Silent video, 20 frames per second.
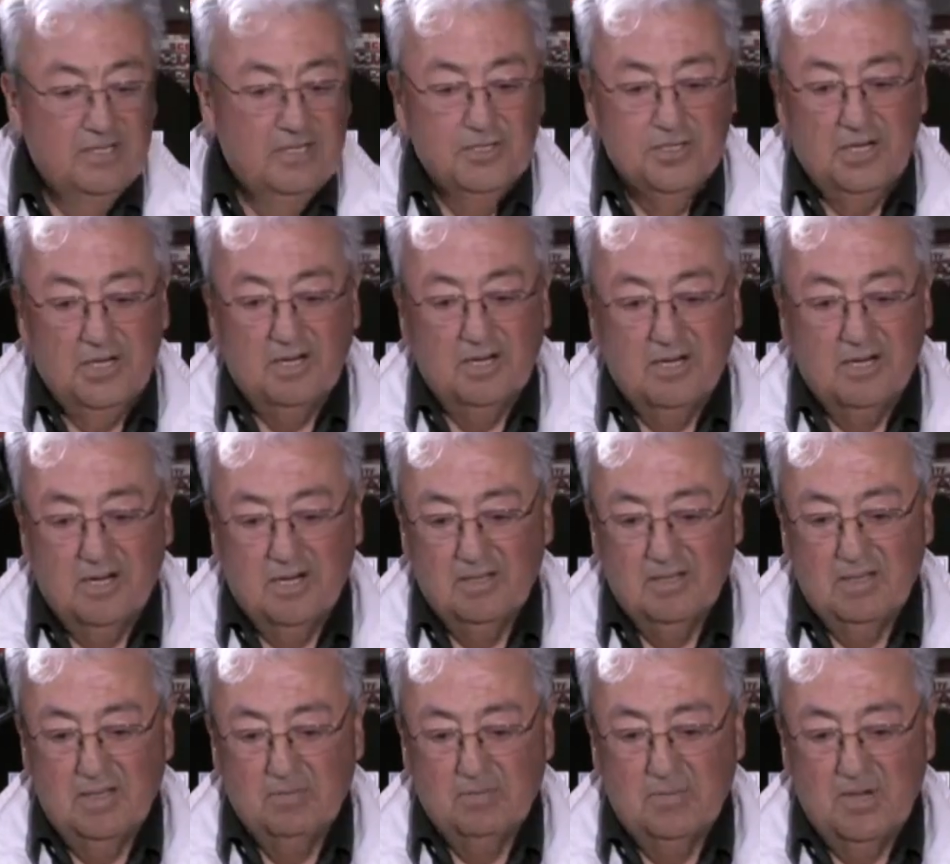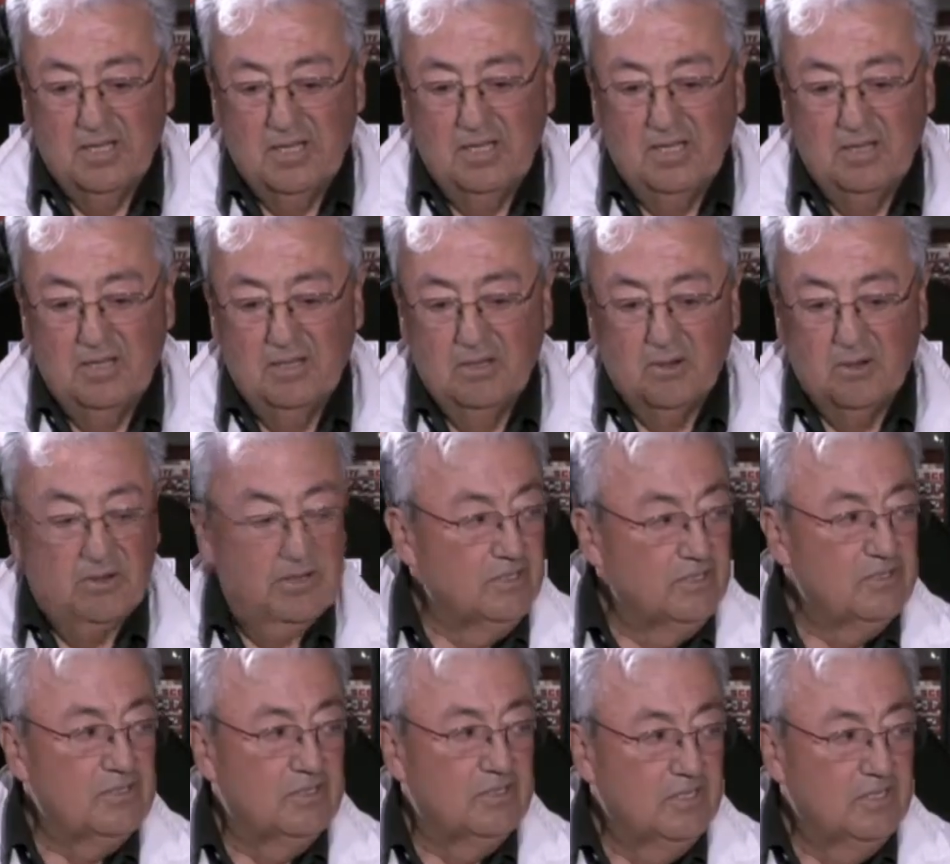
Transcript: checker card, uh, Mikey Lawrence,